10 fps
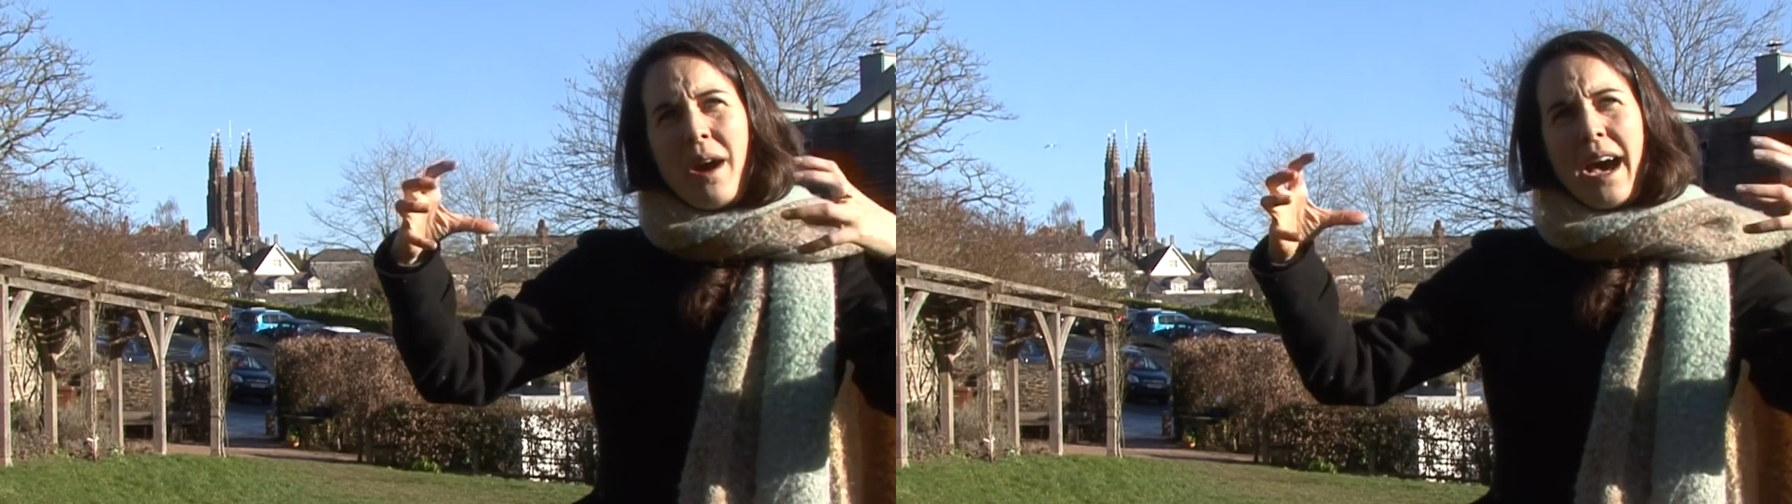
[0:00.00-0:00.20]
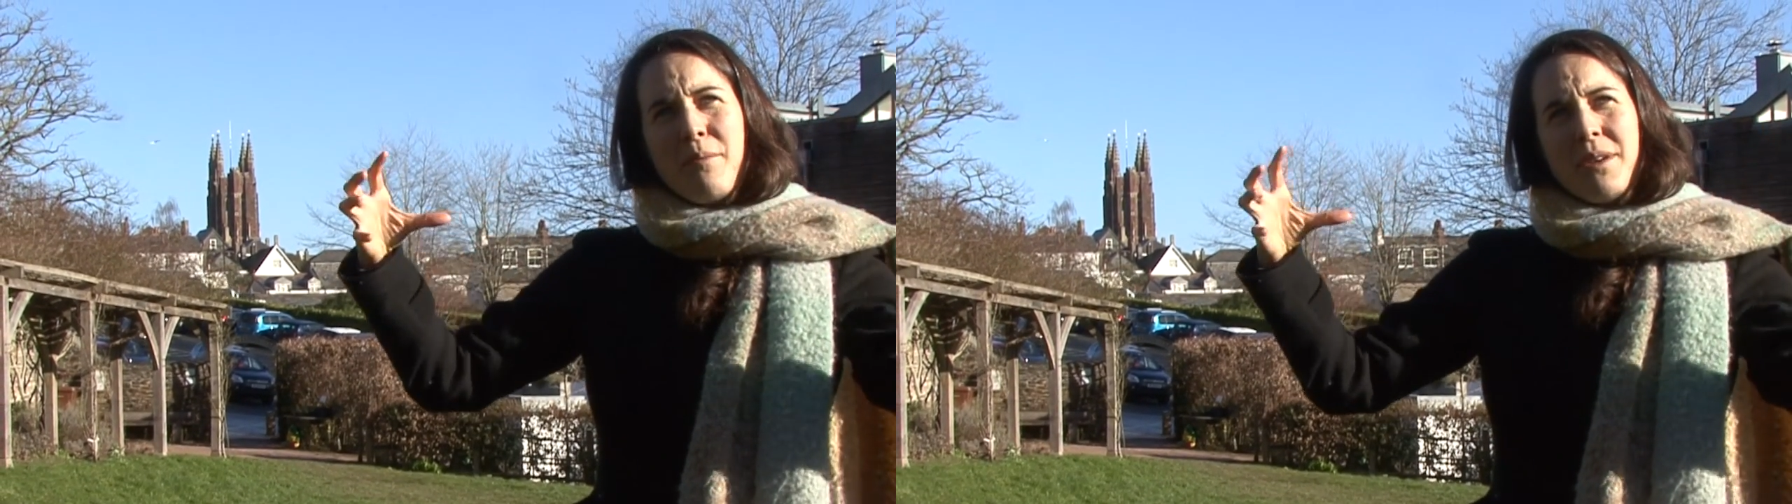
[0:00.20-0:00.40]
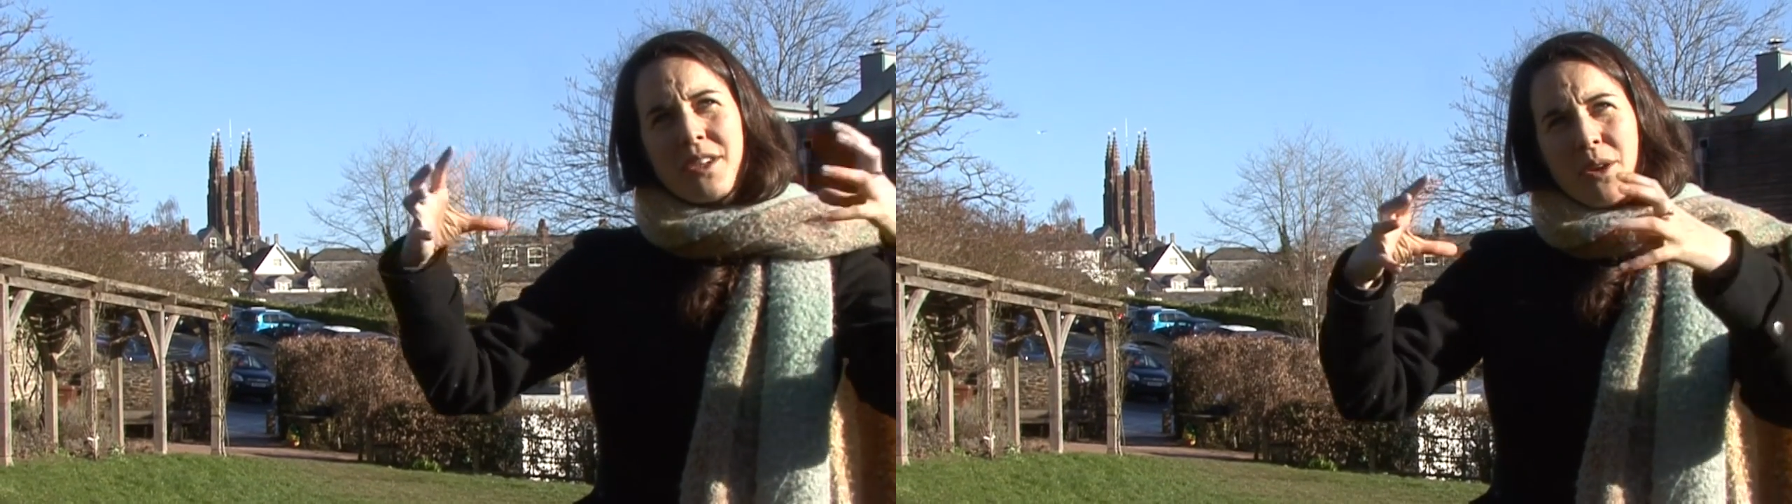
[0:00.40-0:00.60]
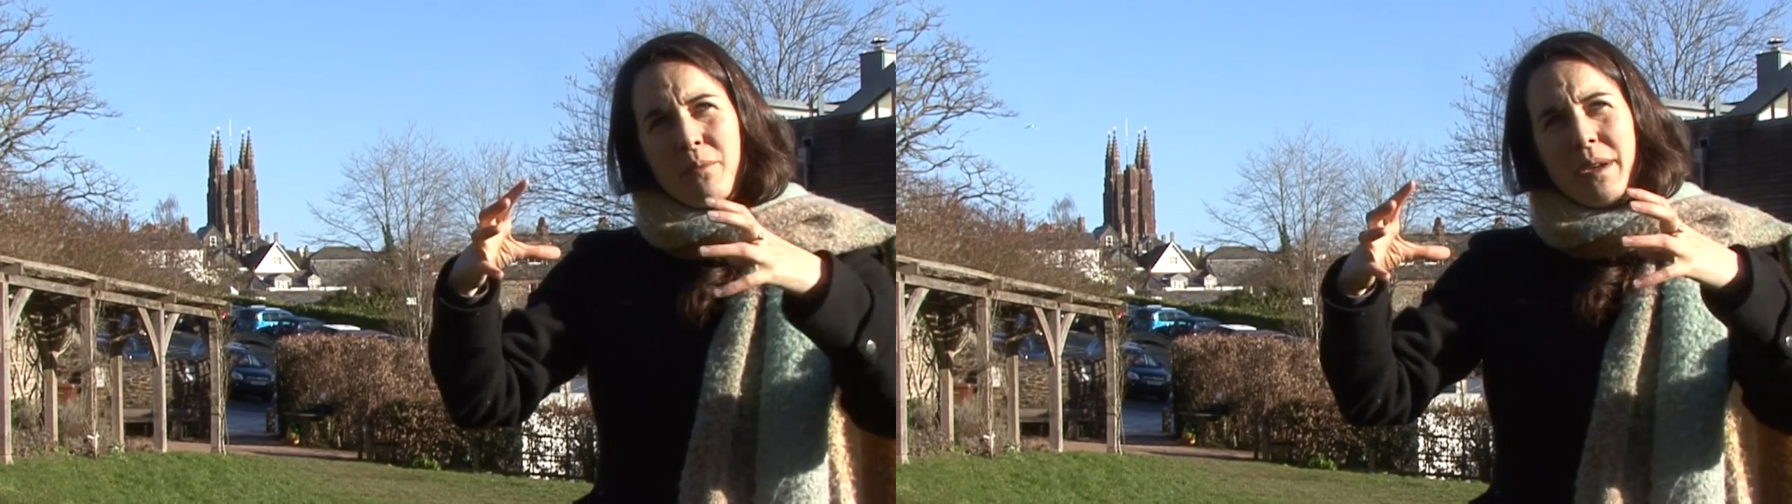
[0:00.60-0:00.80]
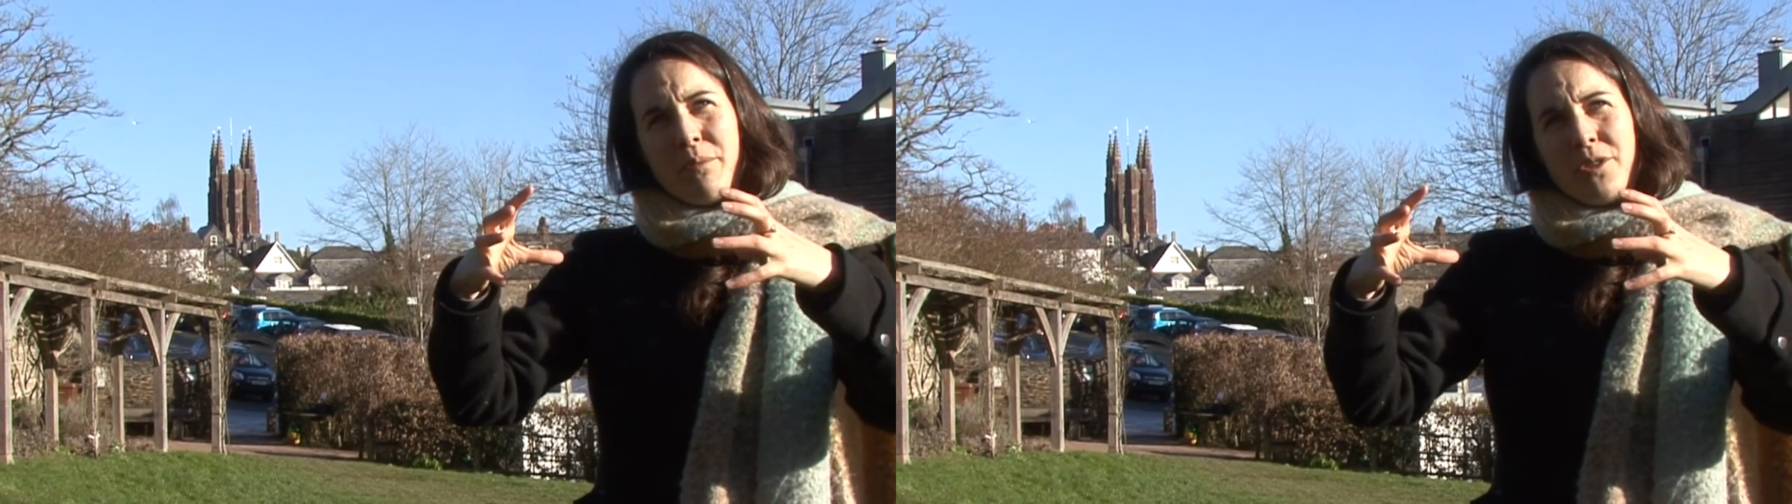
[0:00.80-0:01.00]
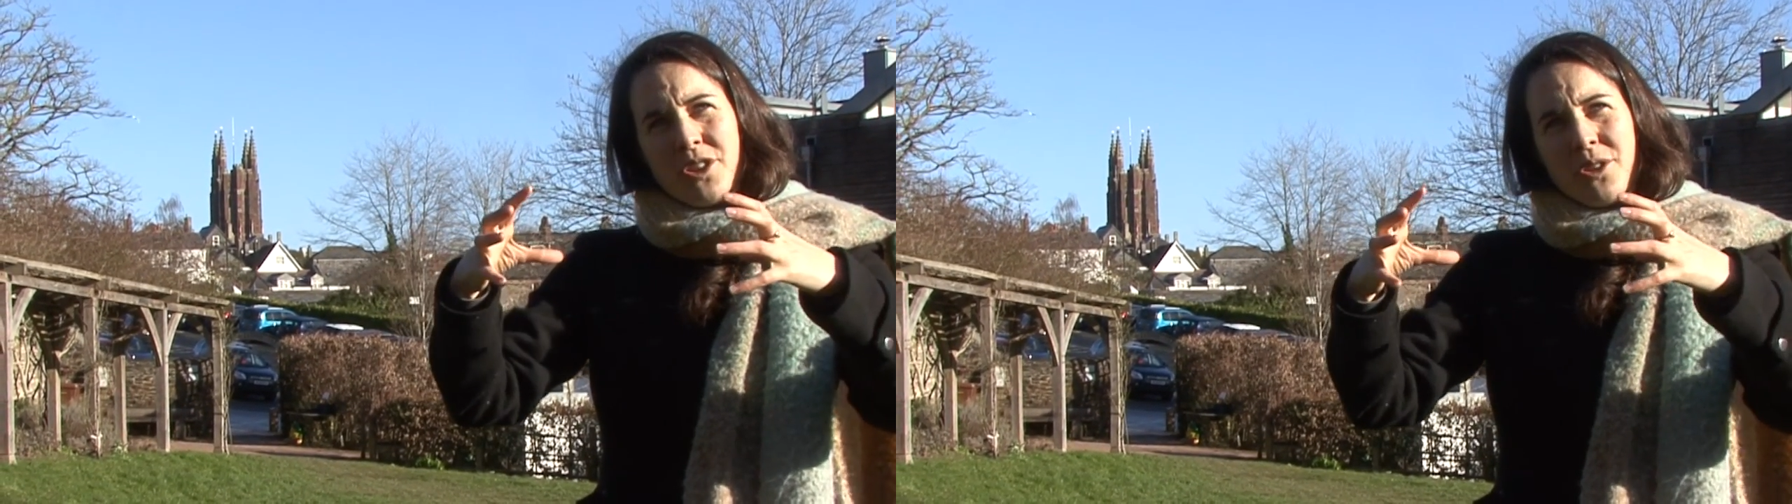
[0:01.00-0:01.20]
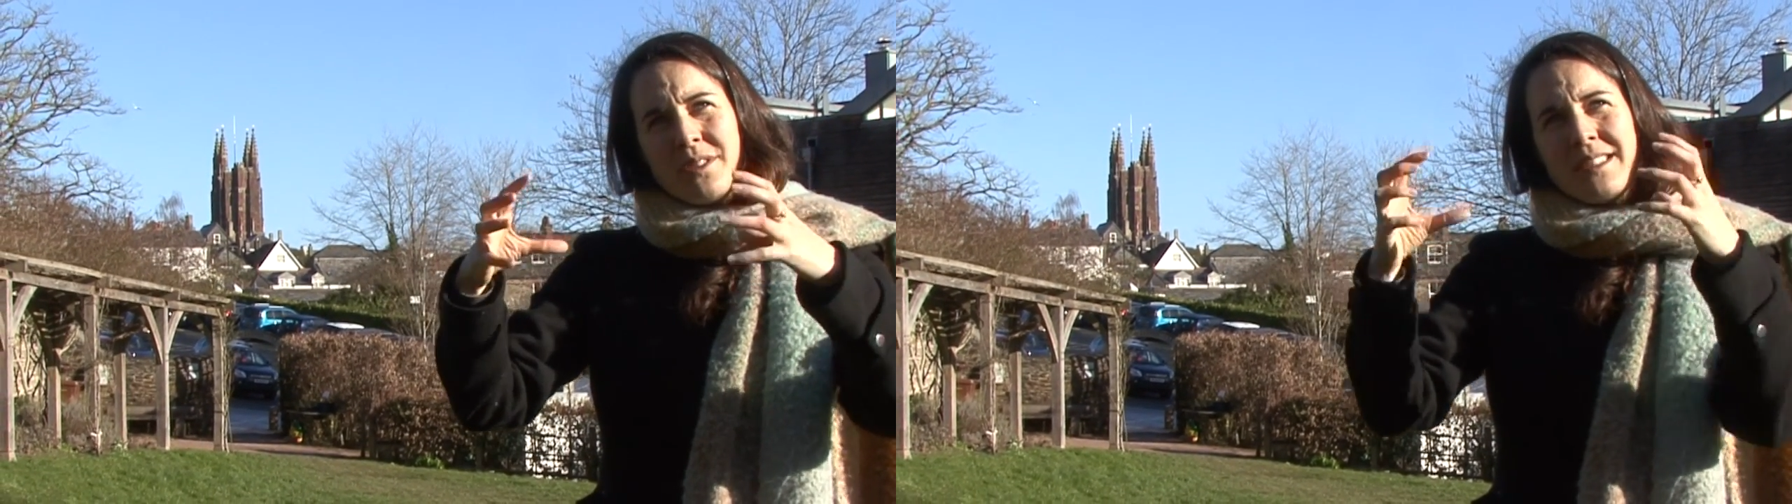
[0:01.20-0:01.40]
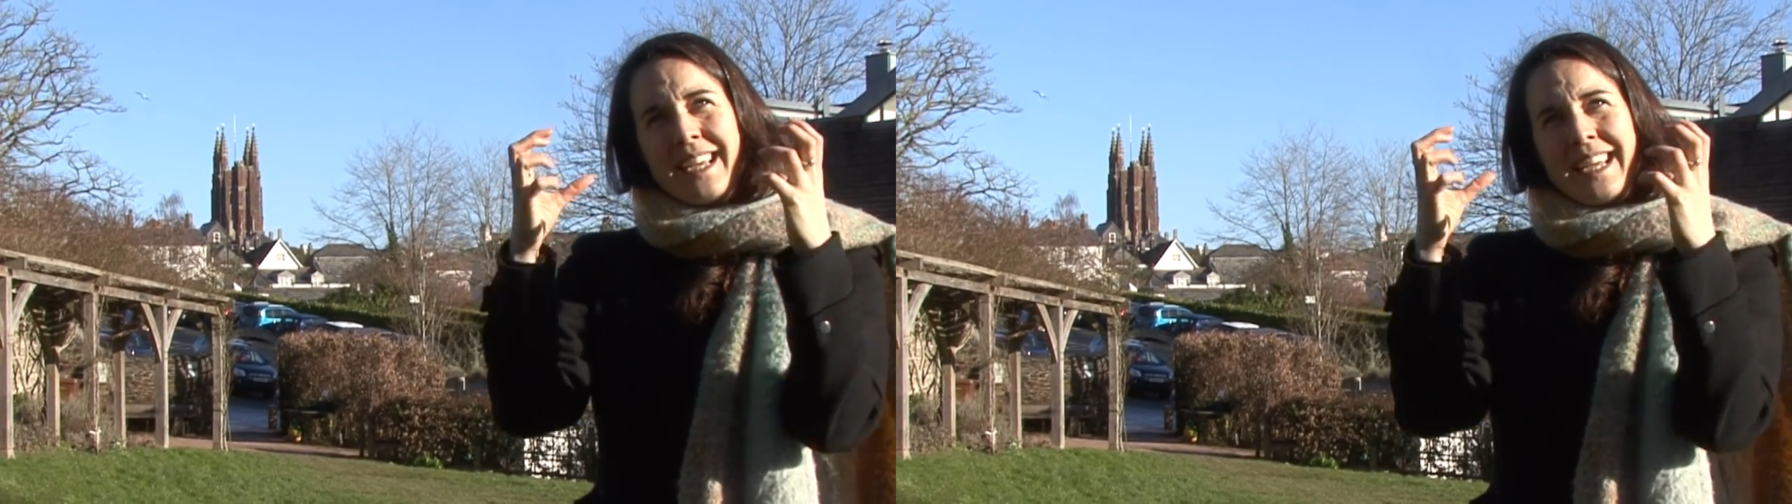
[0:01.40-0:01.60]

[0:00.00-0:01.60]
how much can we produce